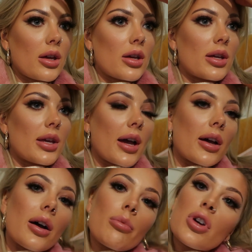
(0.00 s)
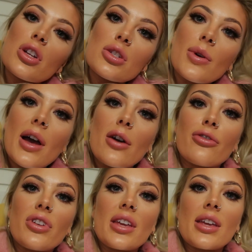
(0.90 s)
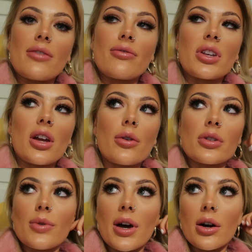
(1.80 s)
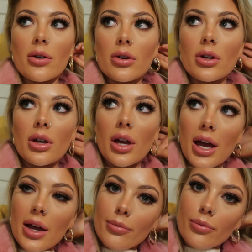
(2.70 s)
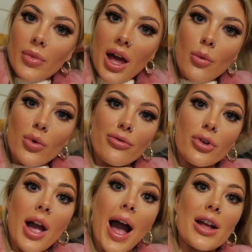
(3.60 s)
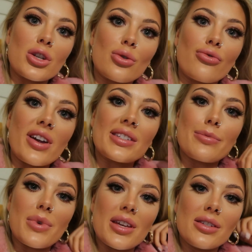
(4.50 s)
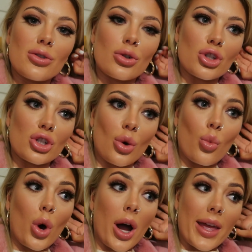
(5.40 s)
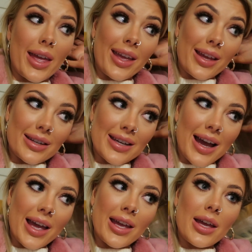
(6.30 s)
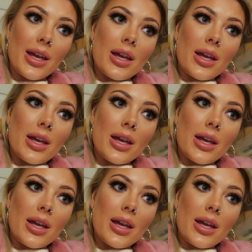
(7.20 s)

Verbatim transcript: yeah, I'm going to do a healthy eating video as well, um, like with actual recipes, not just a what I eat in a day.